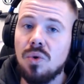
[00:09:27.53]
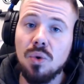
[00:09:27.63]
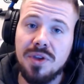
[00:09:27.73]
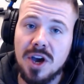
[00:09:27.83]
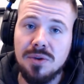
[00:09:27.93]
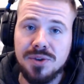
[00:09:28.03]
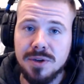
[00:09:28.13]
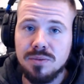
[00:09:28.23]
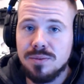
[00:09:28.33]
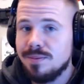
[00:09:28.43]
the
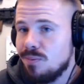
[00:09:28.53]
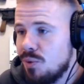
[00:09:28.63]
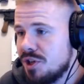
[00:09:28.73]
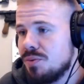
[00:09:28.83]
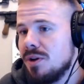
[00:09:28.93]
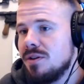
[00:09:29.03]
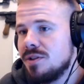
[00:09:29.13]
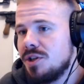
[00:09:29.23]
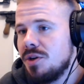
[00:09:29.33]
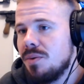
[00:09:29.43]
Odin. Which one
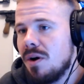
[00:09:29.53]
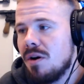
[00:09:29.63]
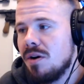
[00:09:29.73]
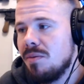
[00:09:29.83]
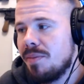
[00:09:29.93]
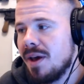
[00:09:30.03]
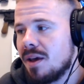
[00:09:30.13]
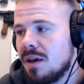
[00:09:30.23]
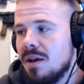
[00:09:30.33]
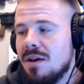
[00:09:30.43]
do I
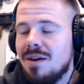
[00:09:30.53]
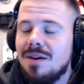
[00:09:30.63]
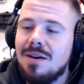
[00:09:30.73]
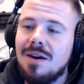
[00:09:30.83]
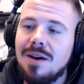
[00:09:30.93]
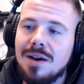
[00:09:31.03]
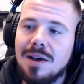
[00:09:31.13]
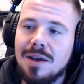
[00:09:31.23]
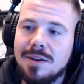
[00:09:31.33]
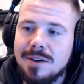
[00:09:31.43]
pick?
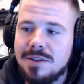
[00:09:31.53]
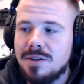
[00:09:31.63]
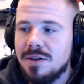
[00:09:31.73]
And